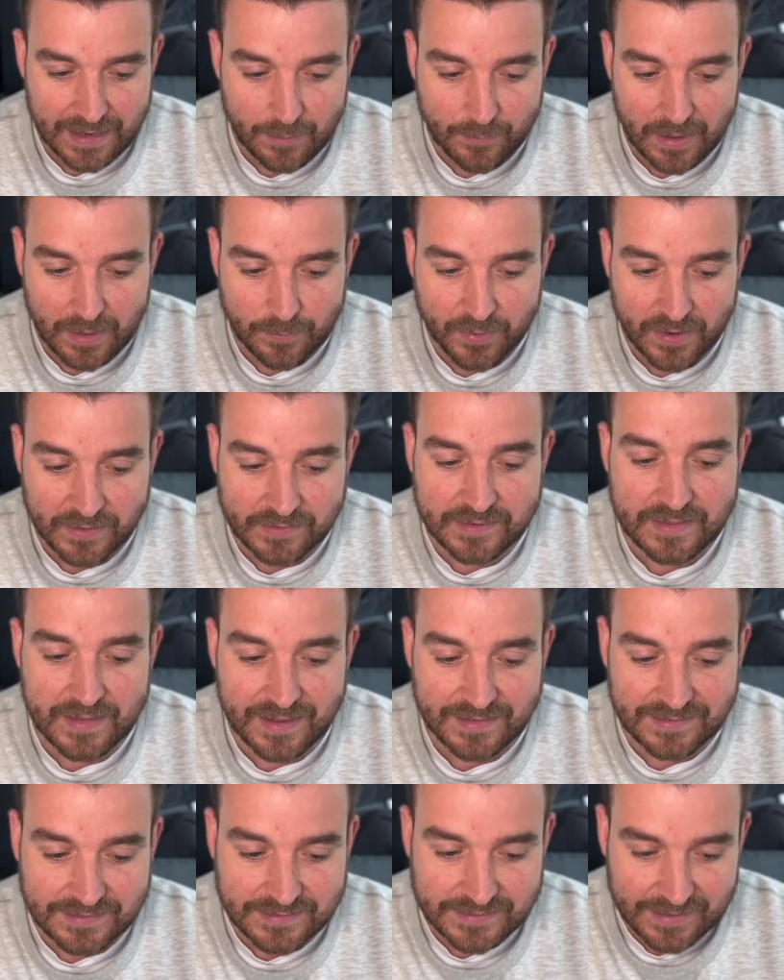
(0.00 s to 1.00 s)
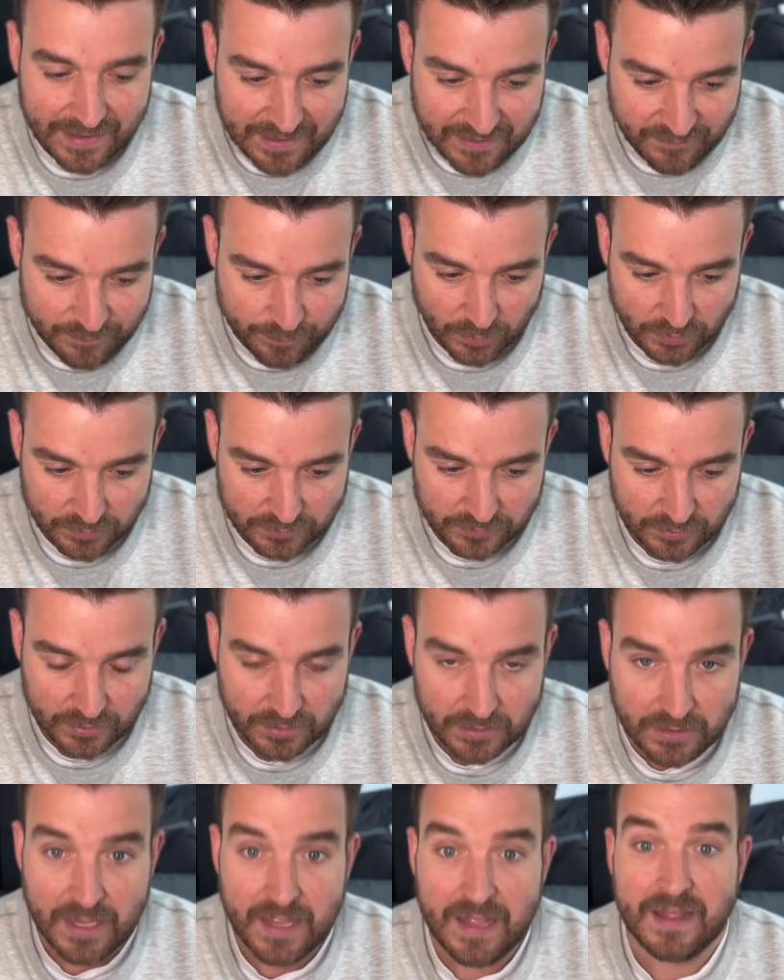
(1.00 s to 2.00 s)
Now, by pressing that save
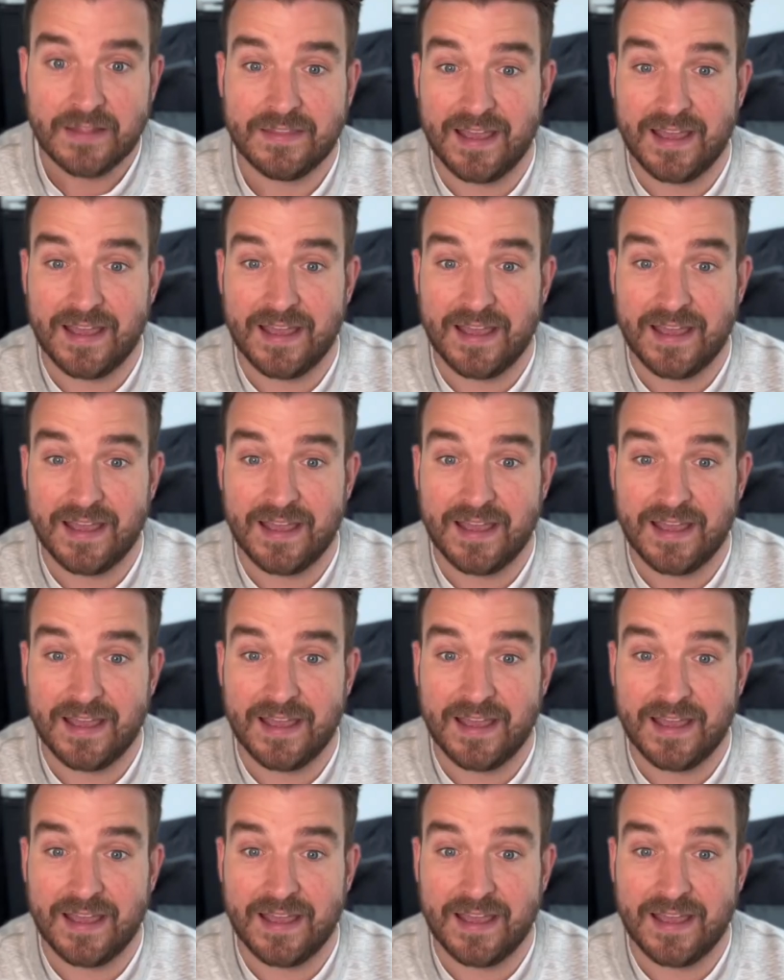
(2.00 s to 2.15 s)
button,